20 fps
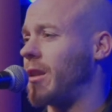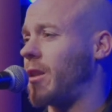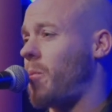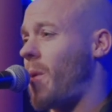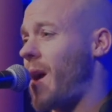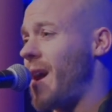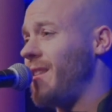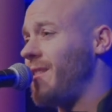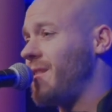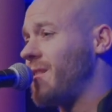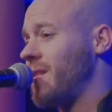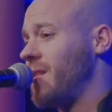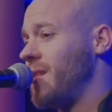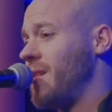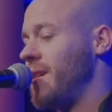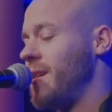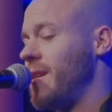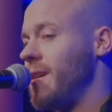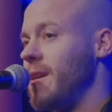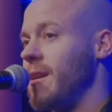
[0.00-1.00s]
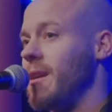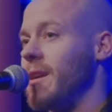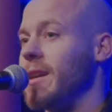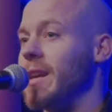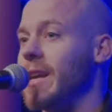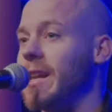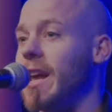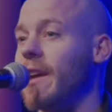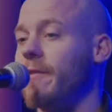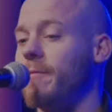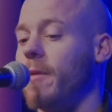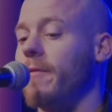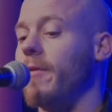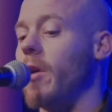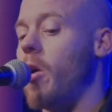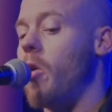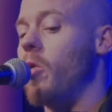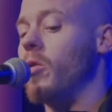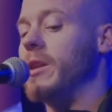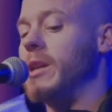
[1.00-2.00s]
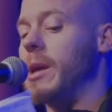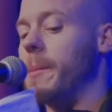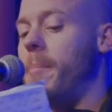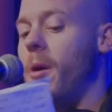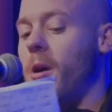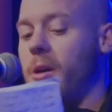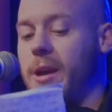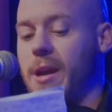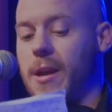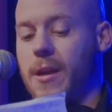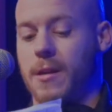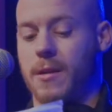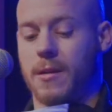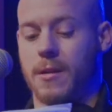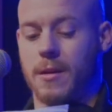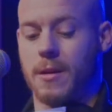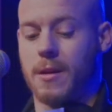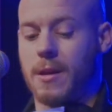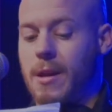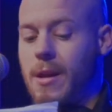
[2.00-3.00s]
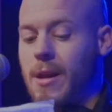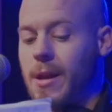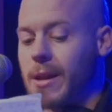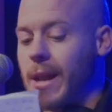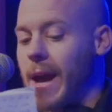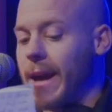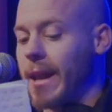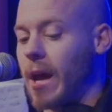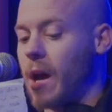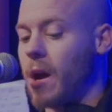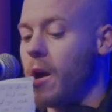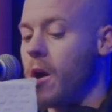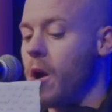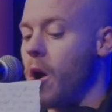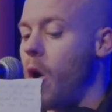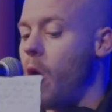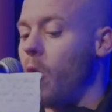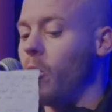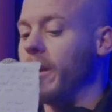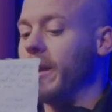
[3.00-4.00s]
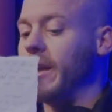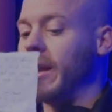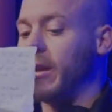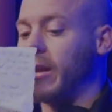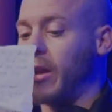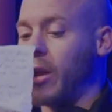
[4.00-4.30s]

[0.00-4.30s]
or twice, you're left with a hole in your pocket. Like that hole in your